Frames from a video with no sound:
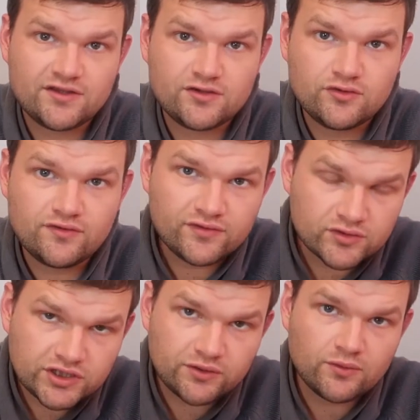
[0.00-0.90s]
to sort of
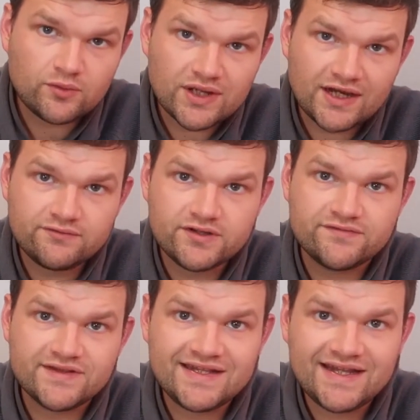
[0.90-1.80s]
your total calories
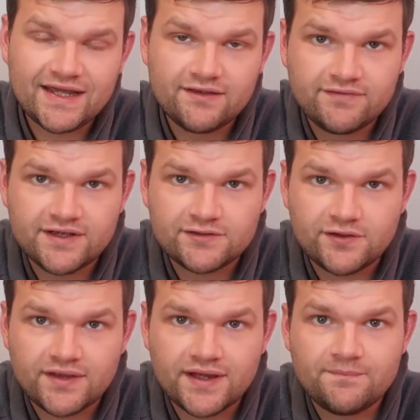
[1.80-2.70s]
for the day and things
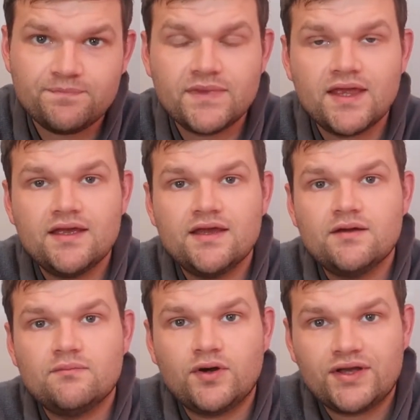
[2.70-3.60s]
like that,
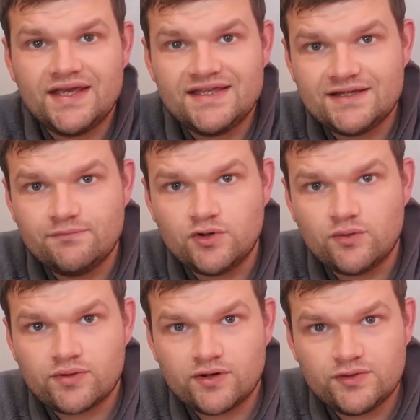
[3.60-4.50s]
by eating
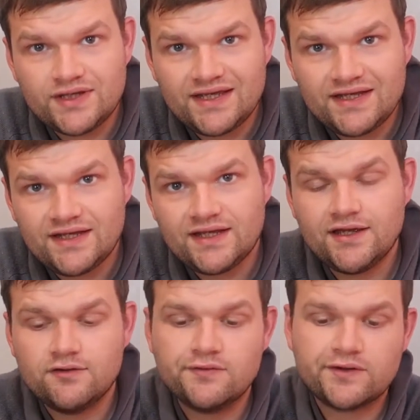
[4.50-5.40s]
more protein,
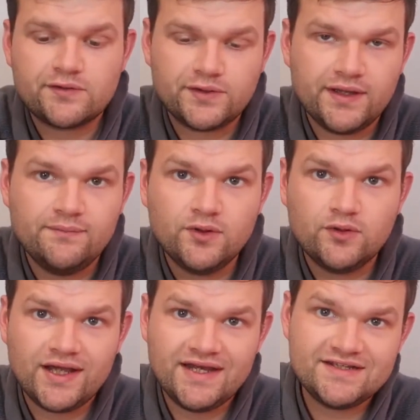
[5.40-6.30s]
it will require
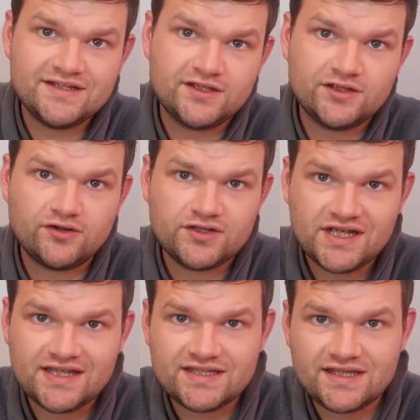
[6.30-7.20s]
more energy to
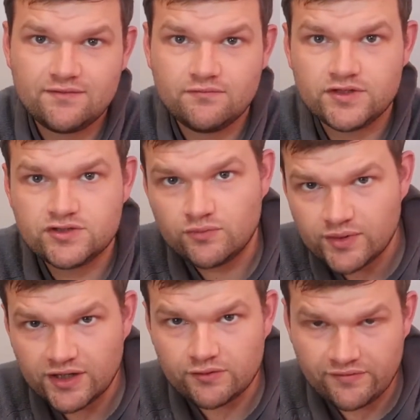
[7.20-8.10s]
digest, which you'll
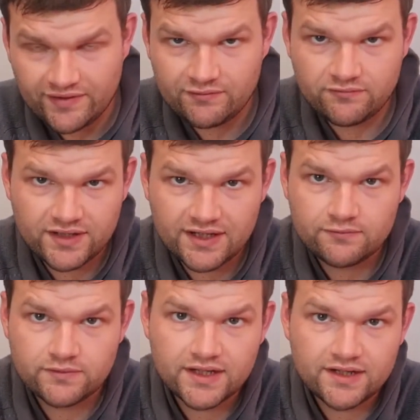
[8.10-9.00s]
burn without really
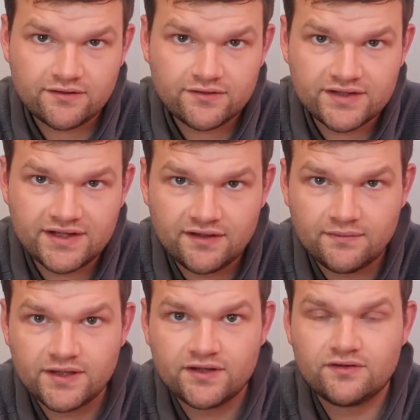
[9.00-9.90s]
realising it. I
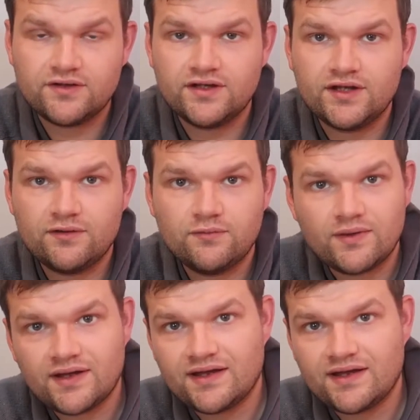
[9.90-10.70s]
mean, you're not going to know